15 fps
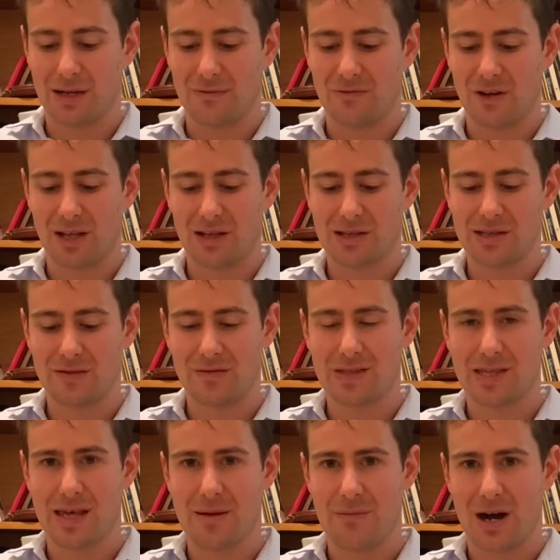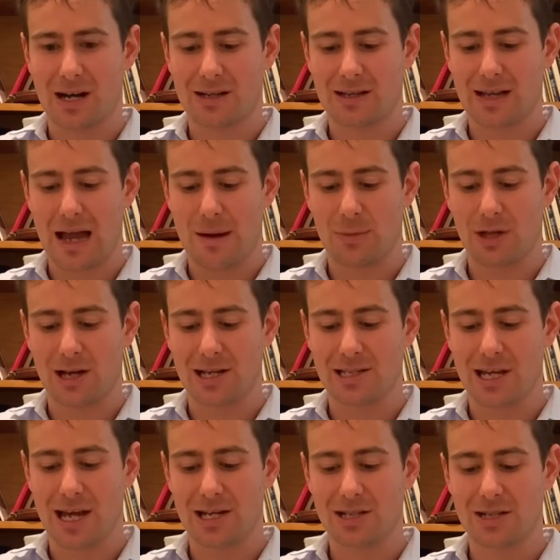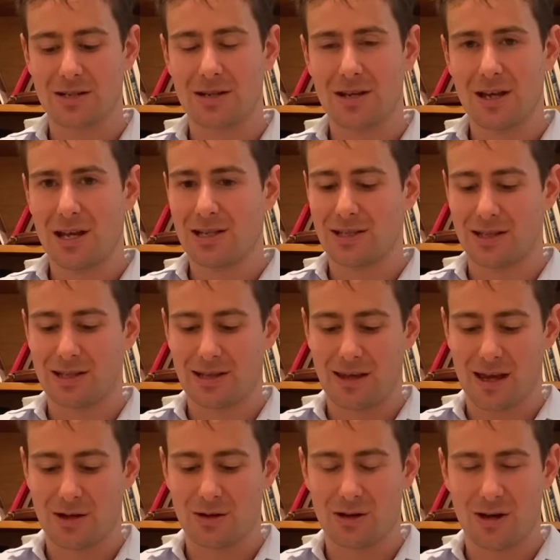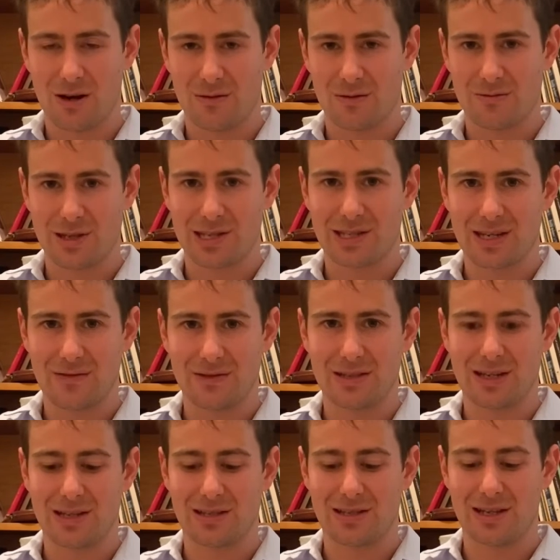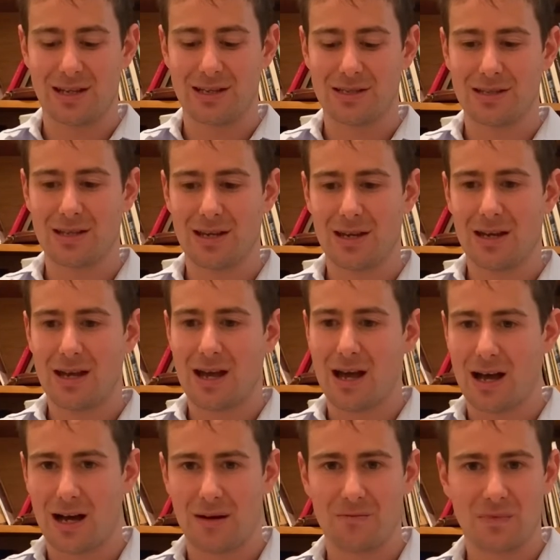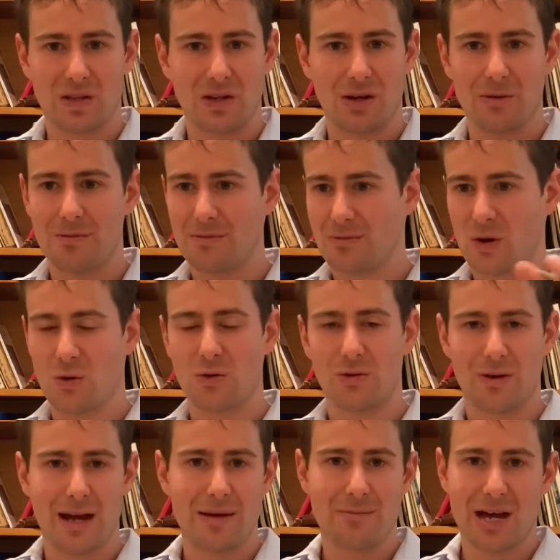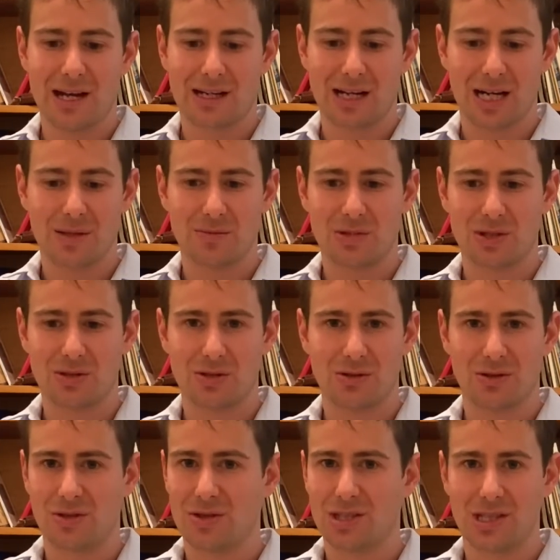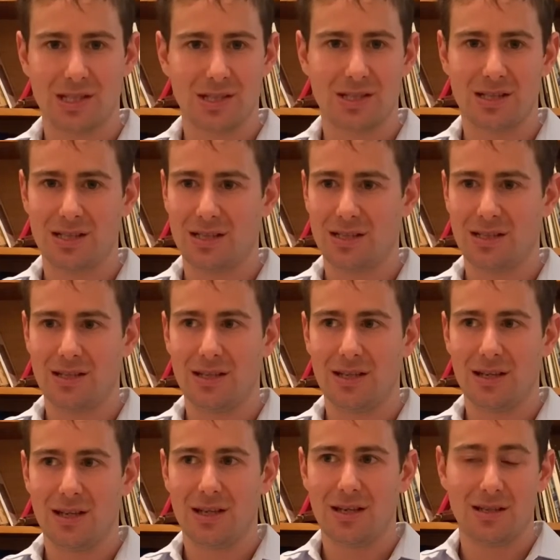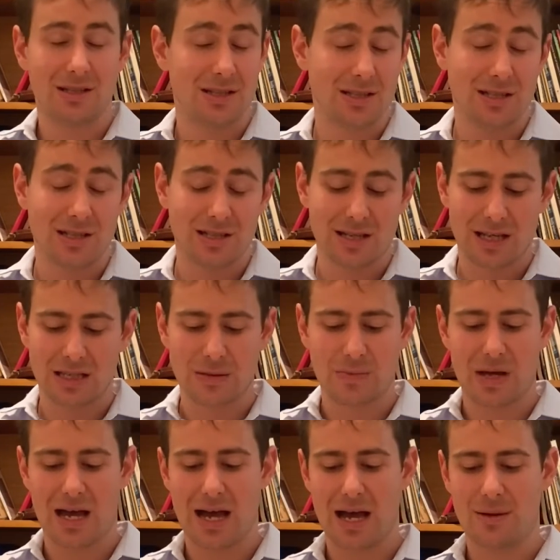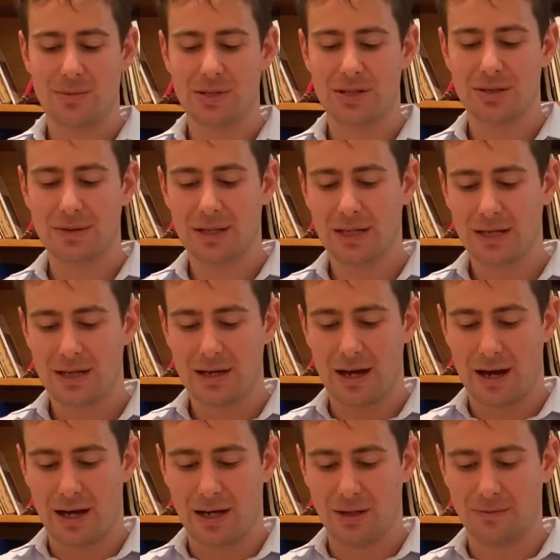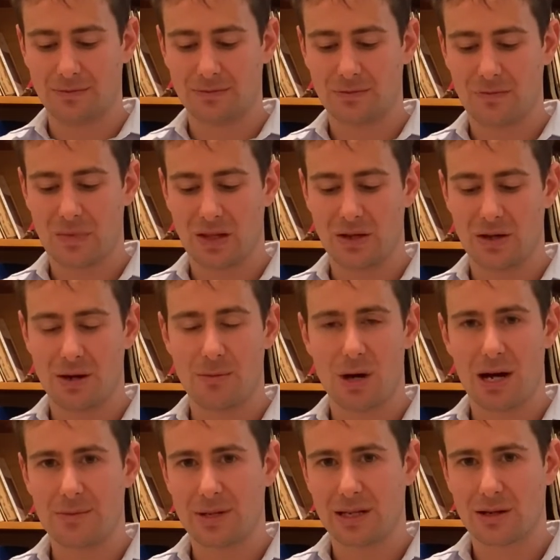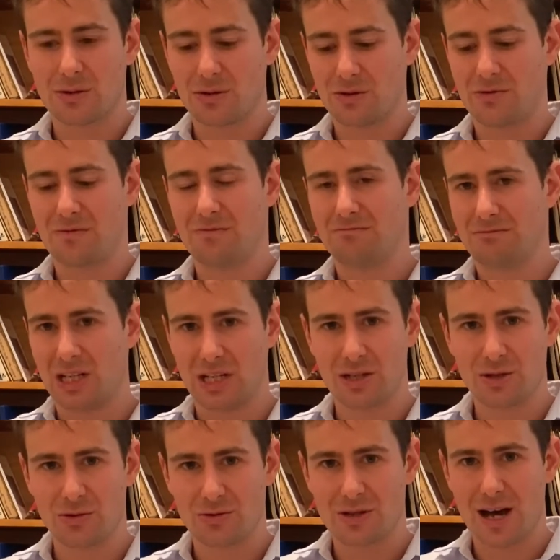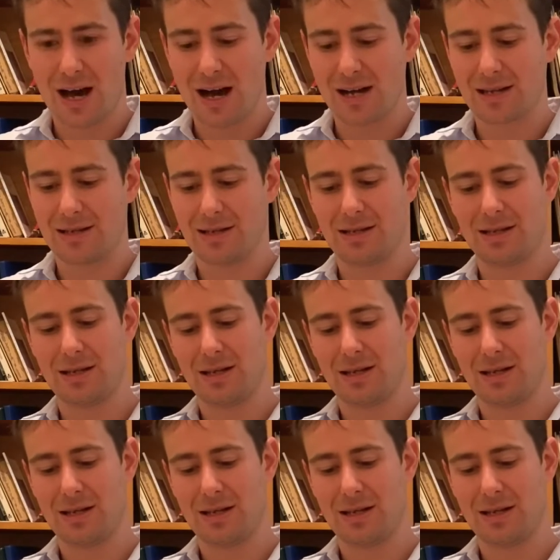relative to their market capitalization. So I think they could go from this 17 cents, all the way back up to 60 cents perhaps. Might be a good initial target,